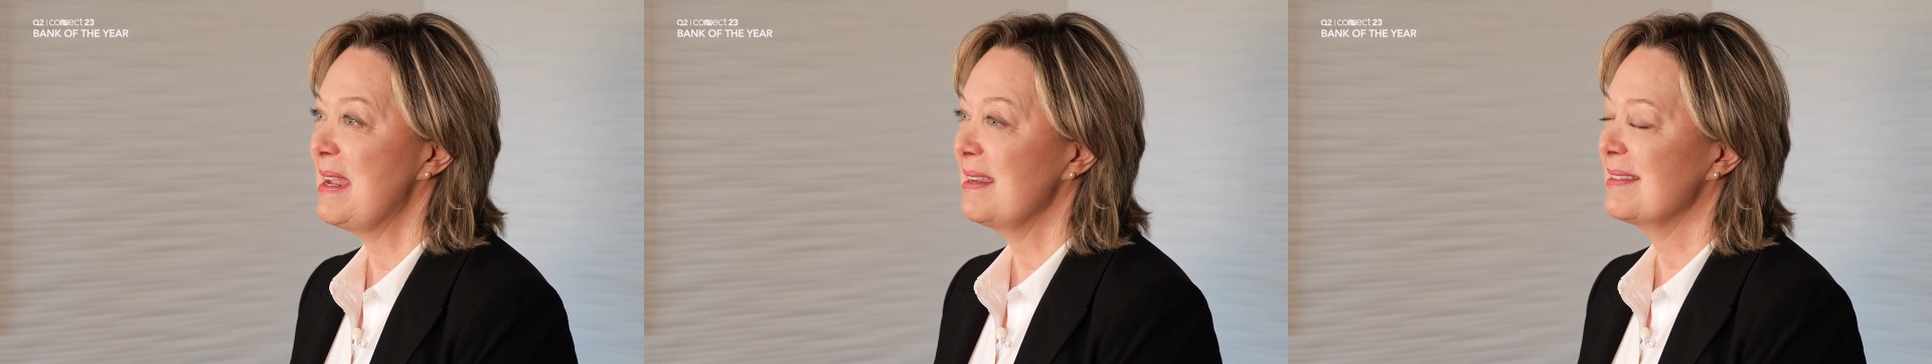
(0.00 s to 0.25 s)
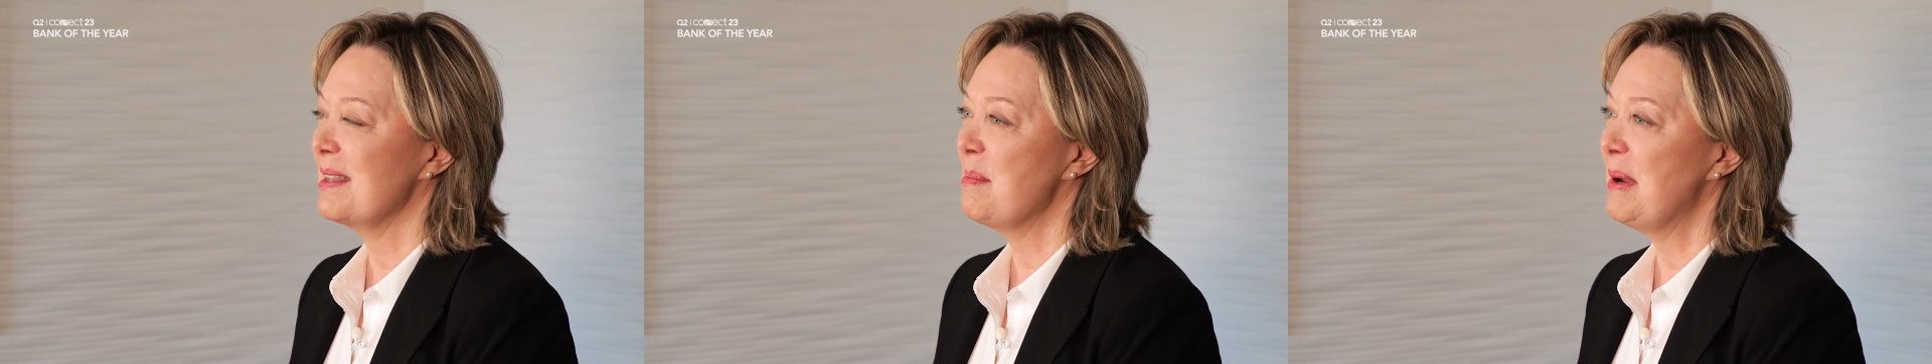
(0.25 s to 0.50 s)

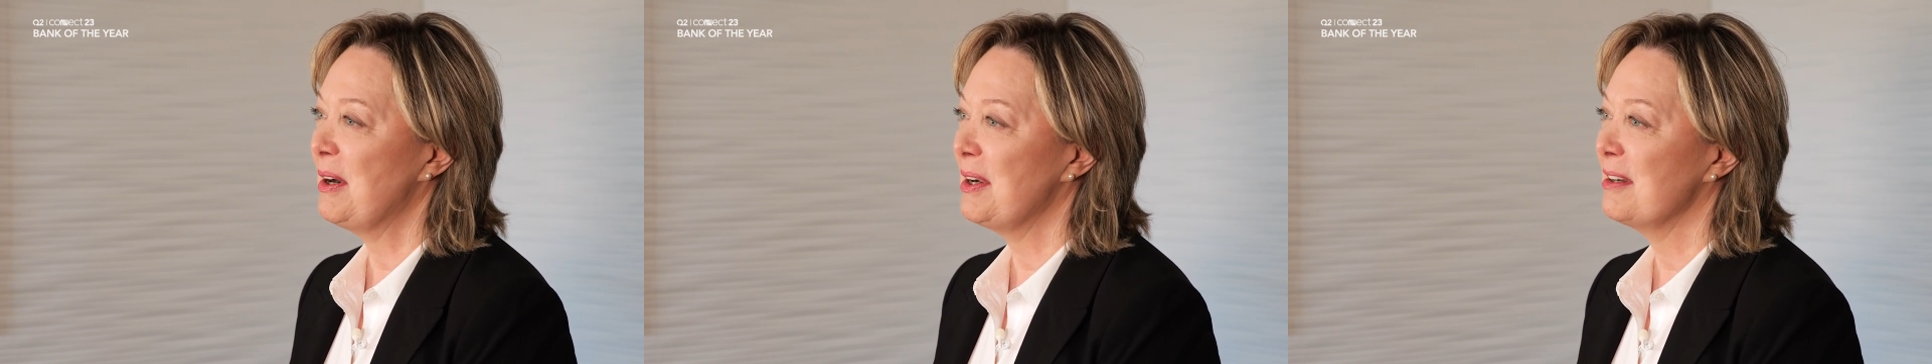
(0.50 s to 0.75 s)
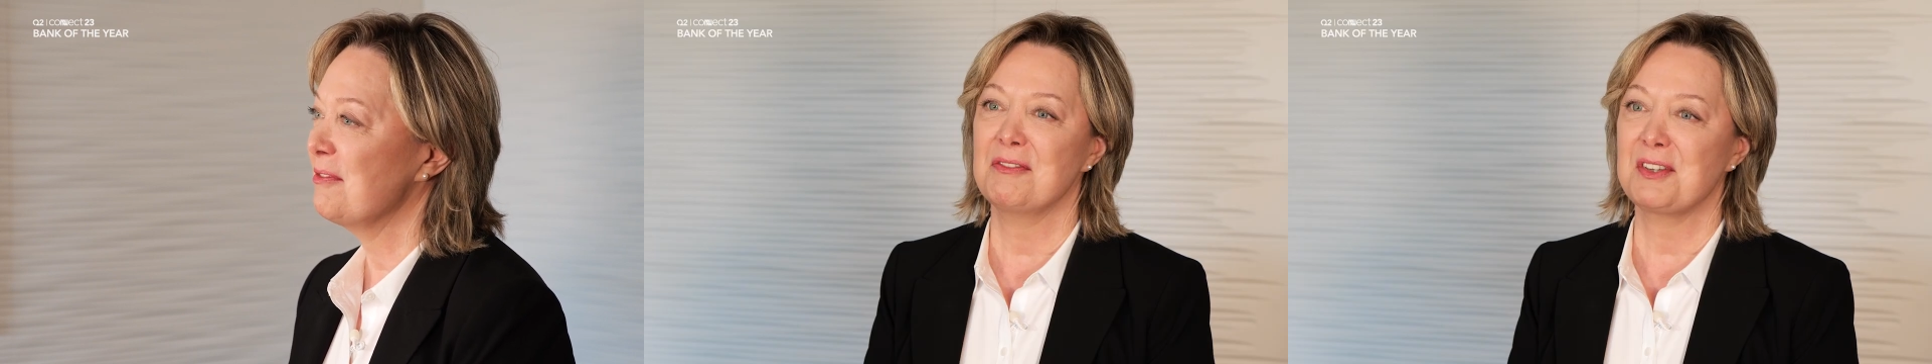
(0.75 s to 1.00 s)
Banks in
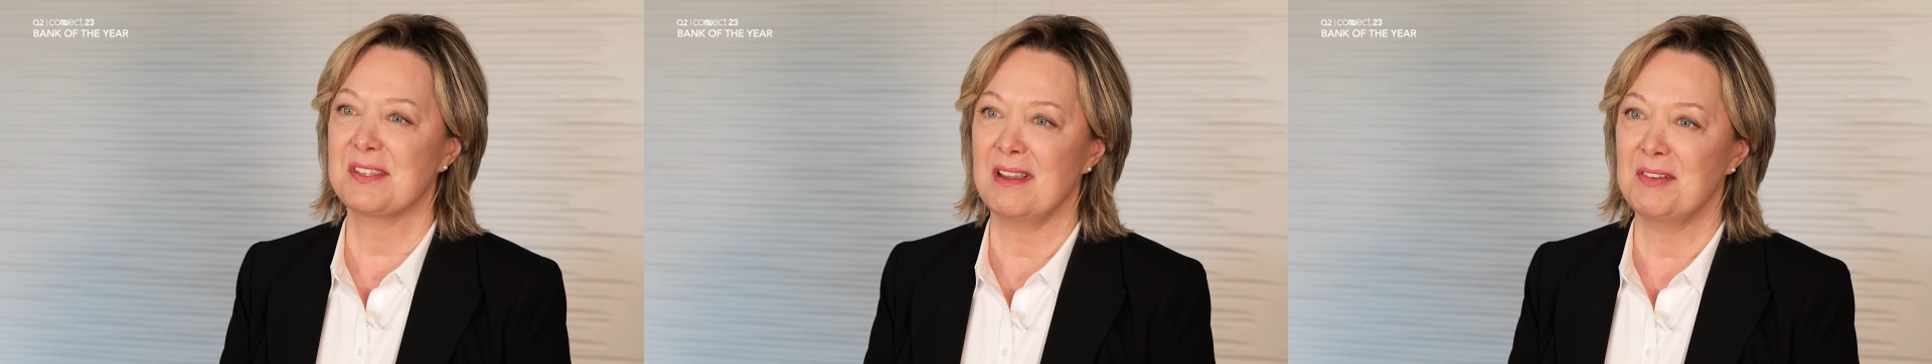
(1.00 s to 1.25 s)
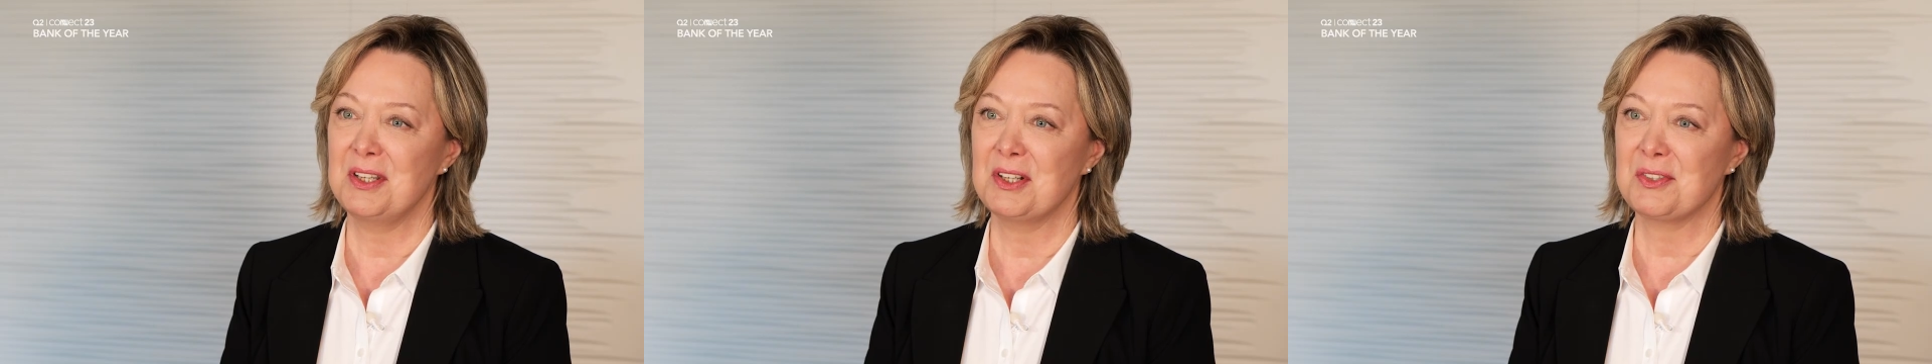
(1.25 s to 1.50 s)
America for
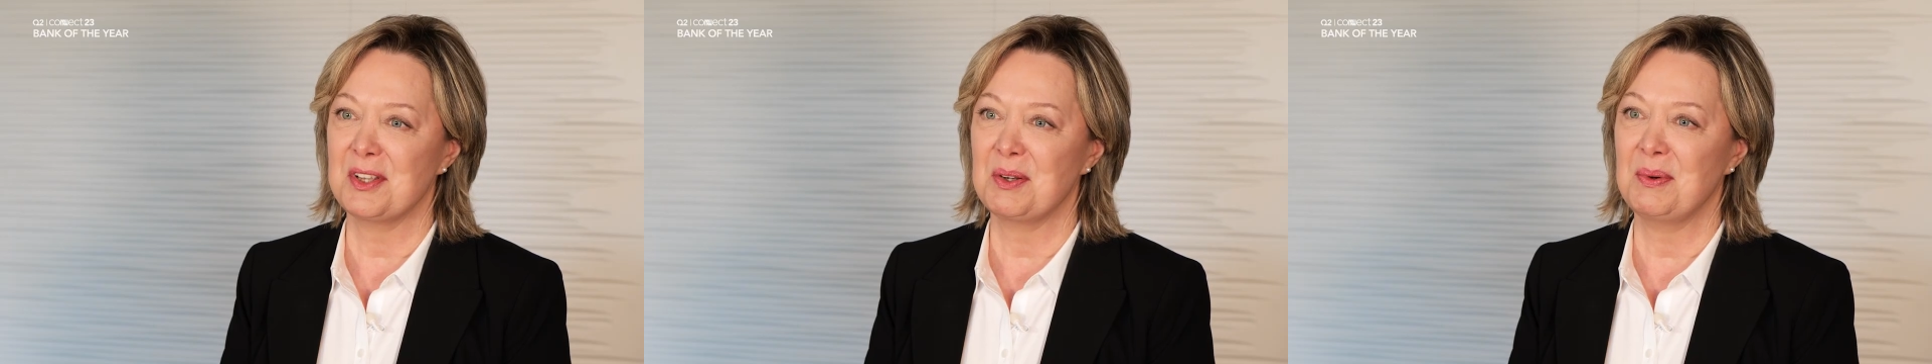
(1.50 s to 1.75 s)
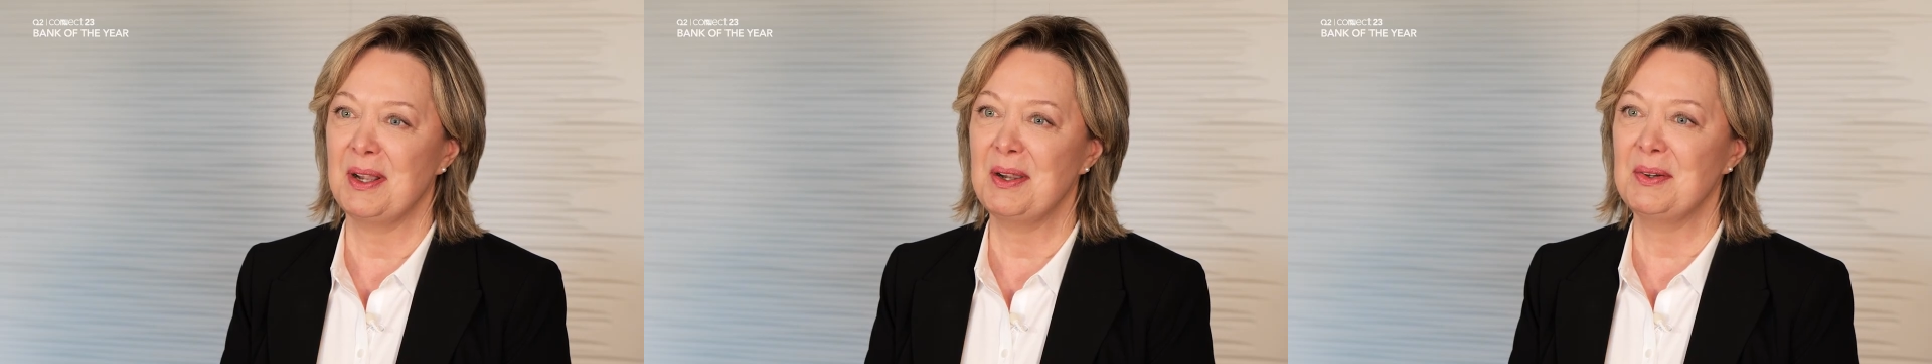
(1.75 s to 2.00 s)
seven years in a
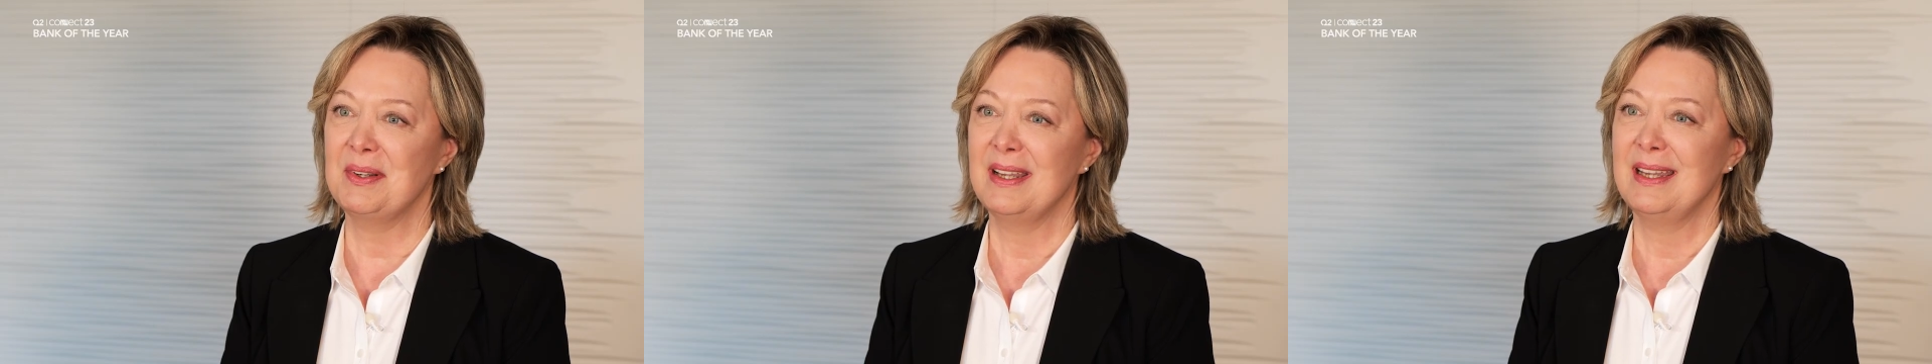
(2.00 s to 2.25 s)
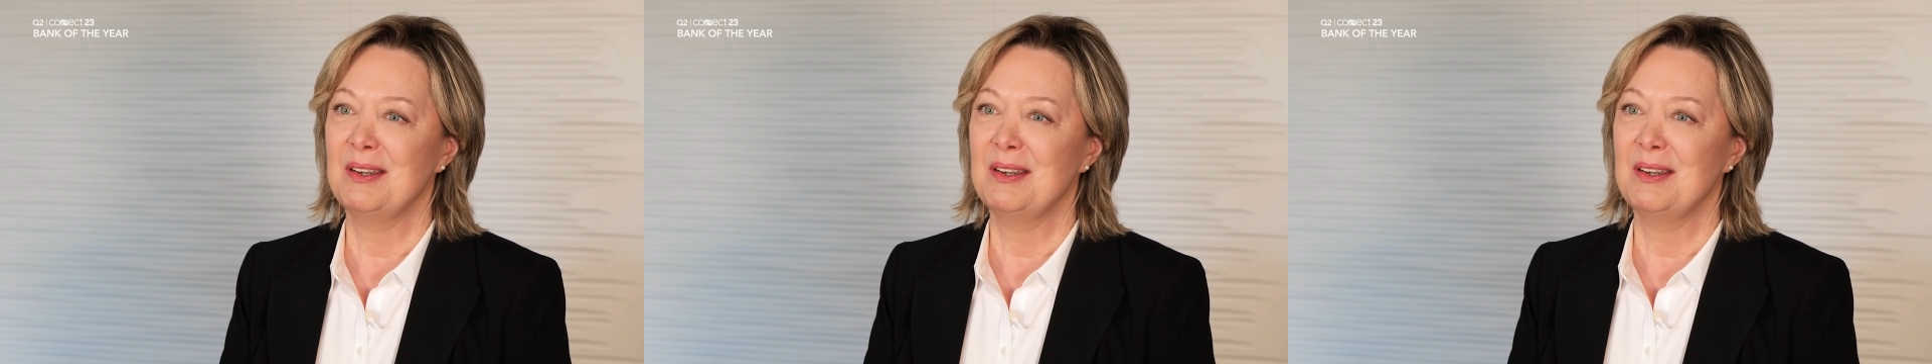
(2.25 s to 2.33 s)
row.